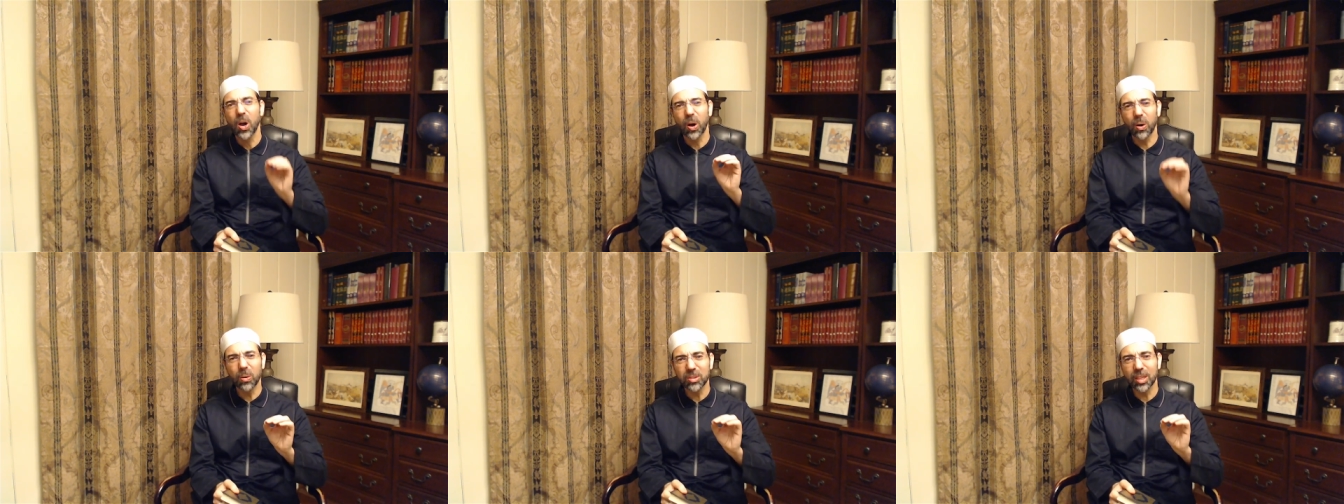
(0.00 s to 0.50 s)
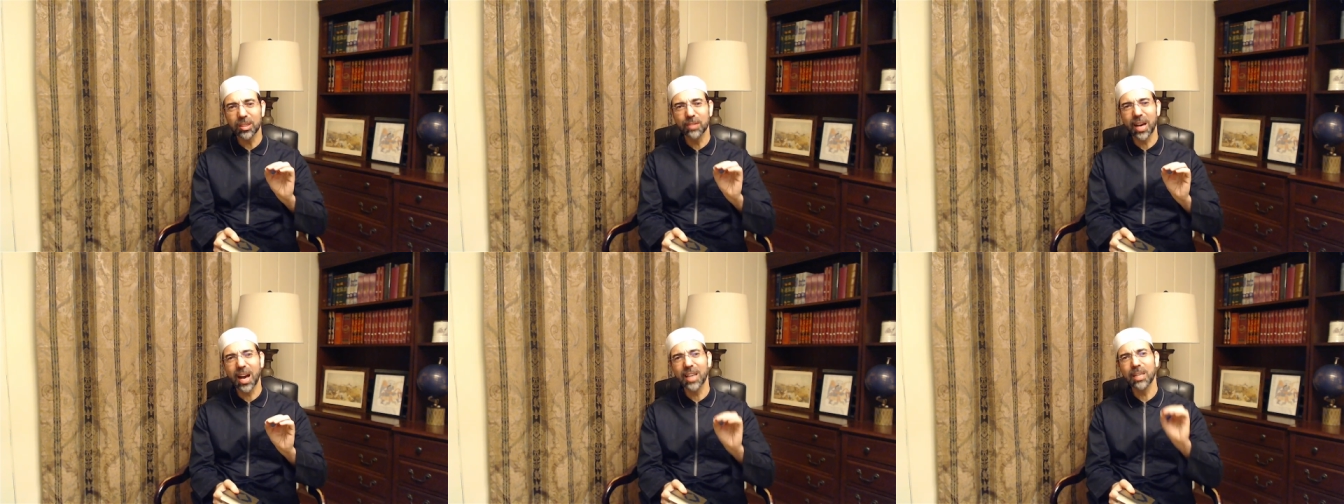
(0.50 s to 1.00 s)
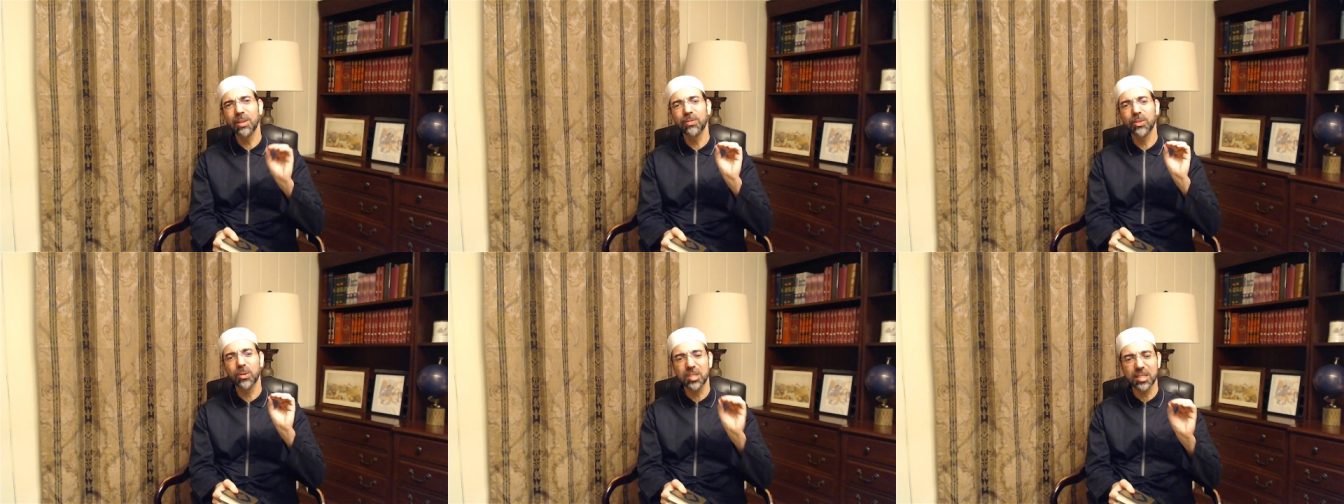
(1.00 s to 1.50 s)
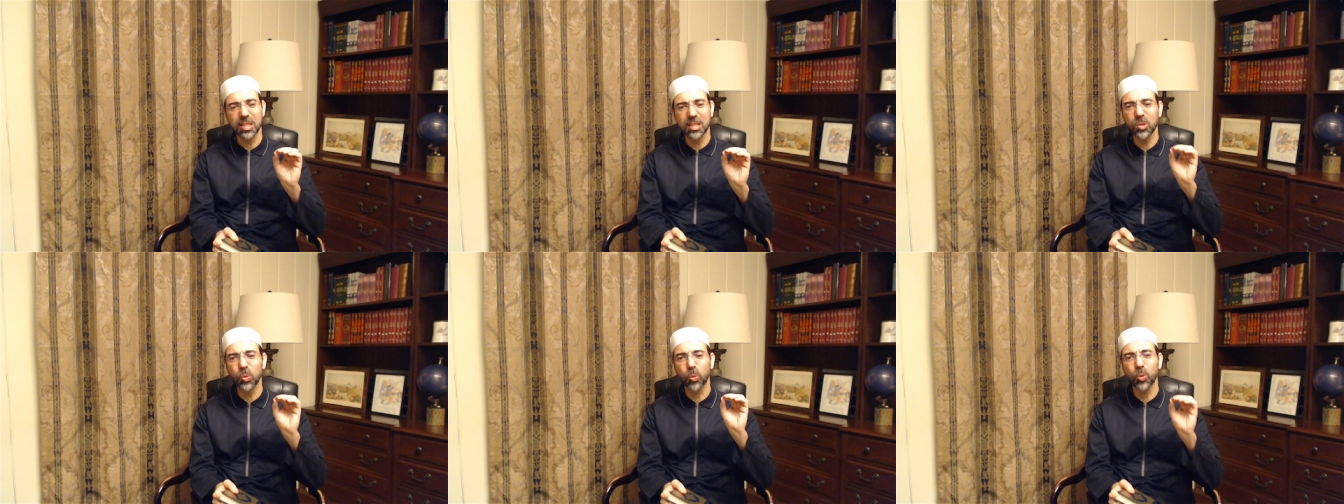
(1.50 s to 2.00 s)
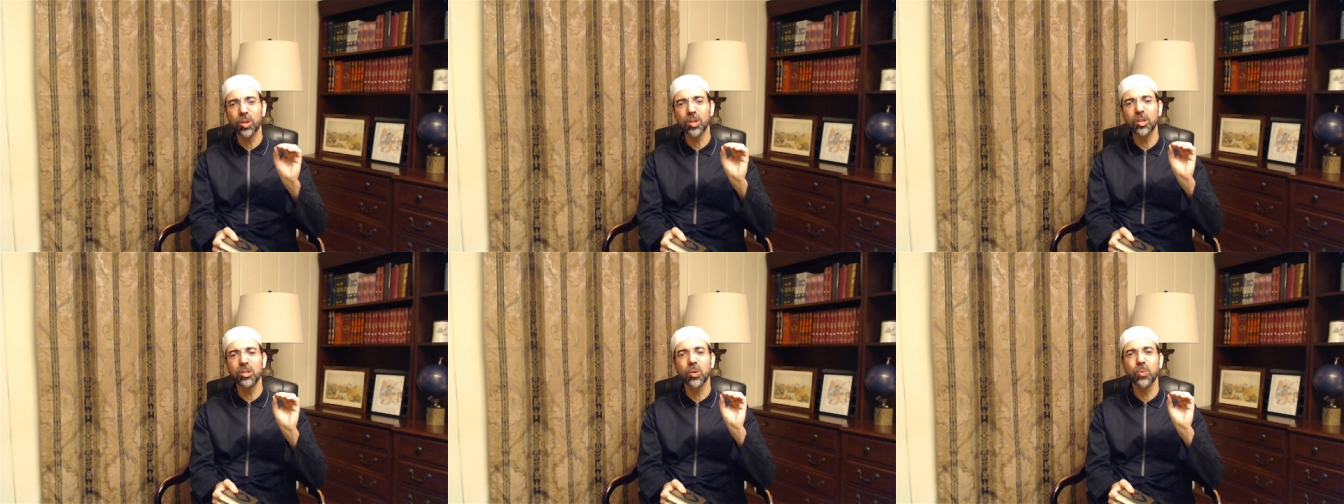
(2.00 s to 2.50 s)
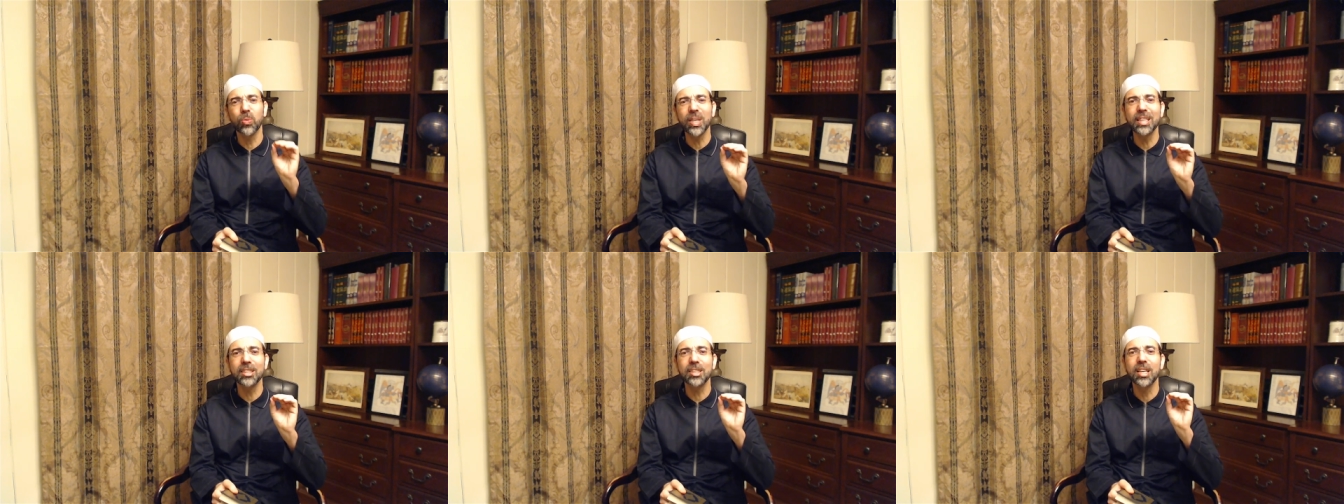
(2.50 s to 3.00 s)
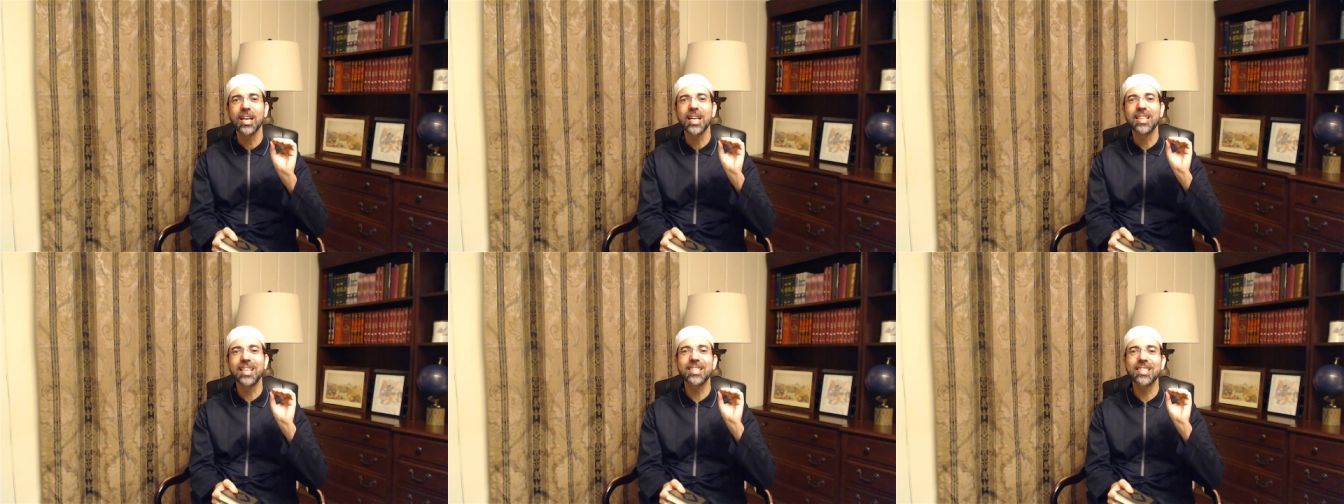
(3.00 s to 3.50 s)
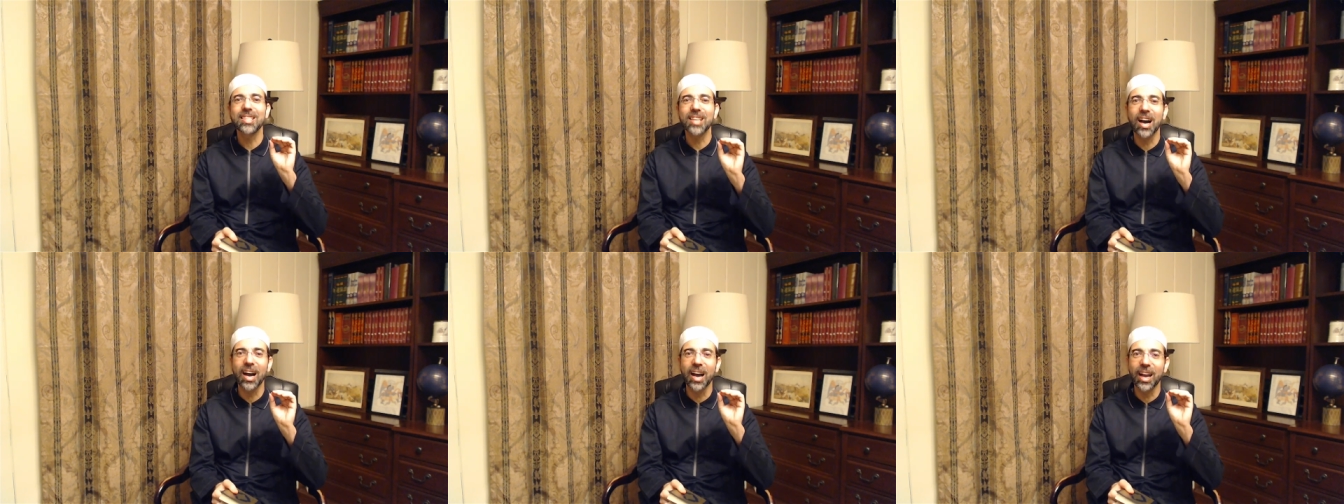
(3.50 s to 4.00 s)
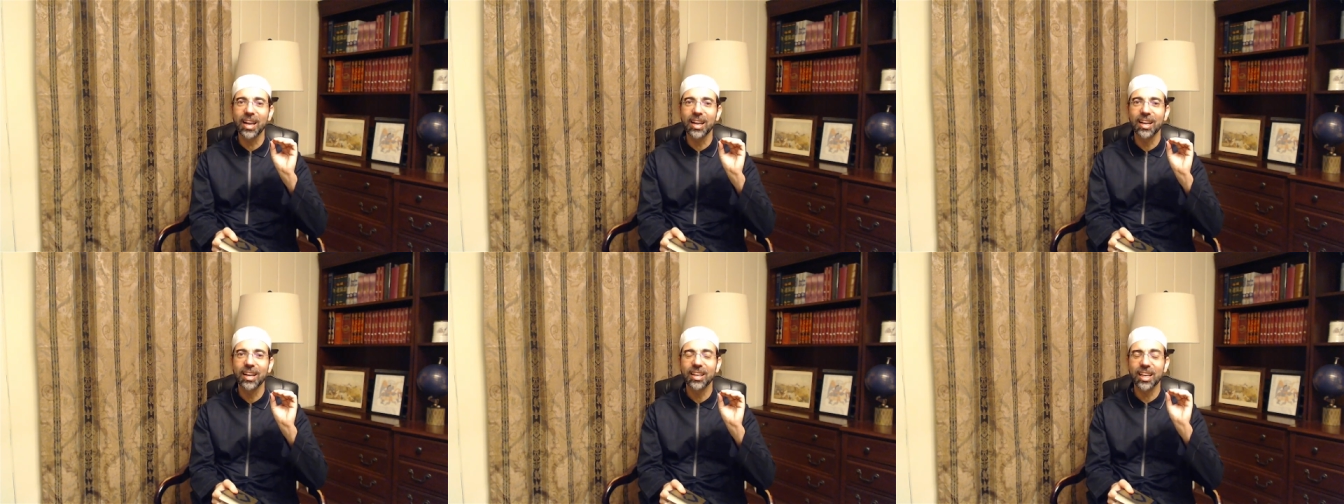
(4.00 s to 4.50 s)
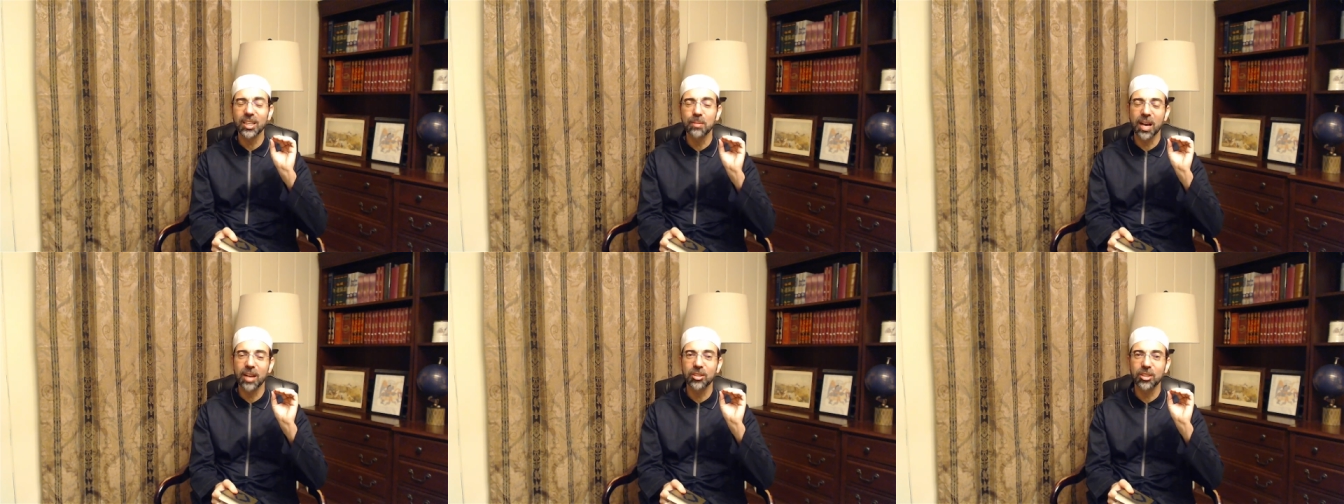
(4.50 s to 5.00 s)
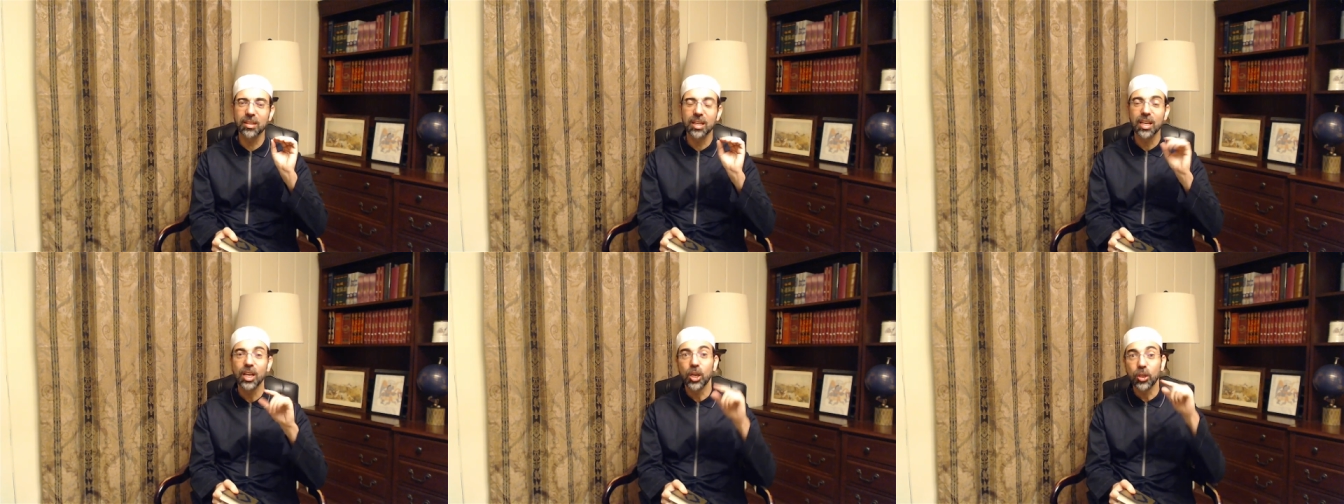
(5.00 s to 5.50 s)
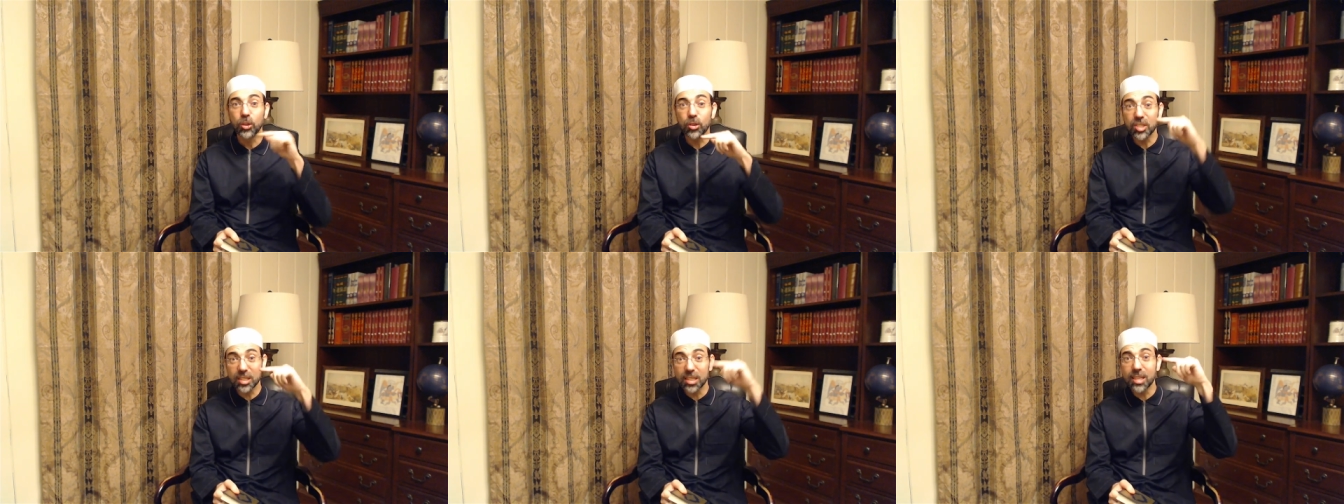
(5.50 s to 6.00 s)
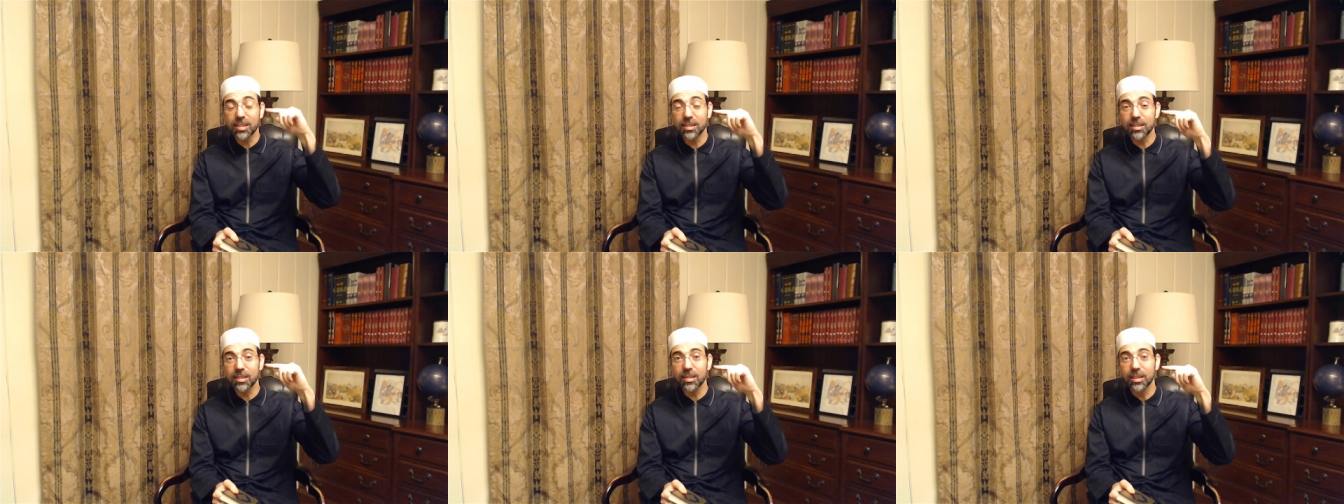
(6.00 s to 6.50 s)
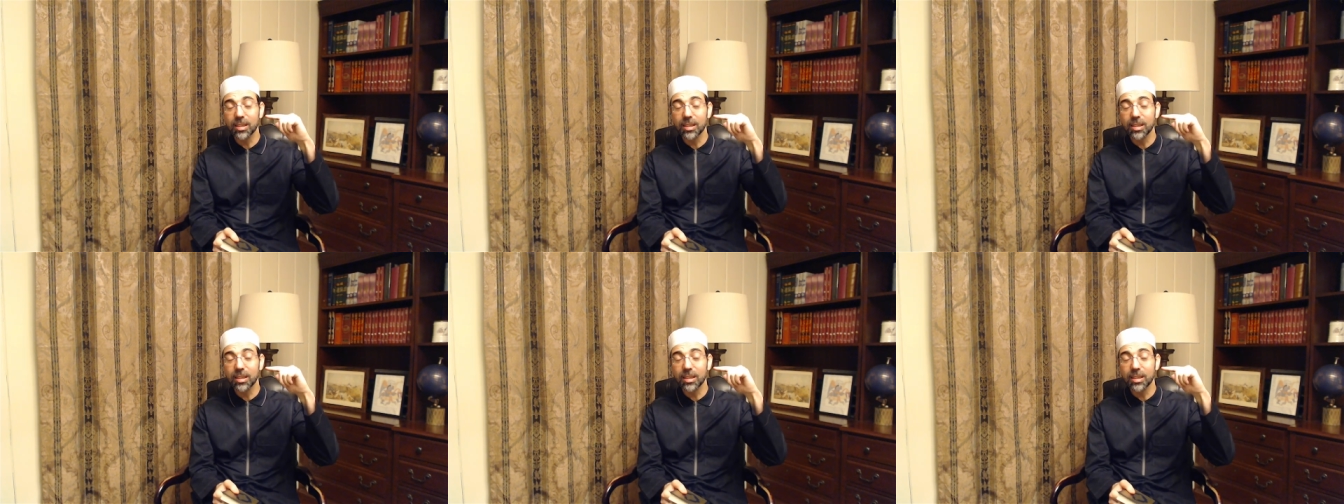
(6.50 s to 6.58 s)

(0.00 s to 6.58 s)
O son of Adam, if your sins were to reach the sky, can you imagine? Your sins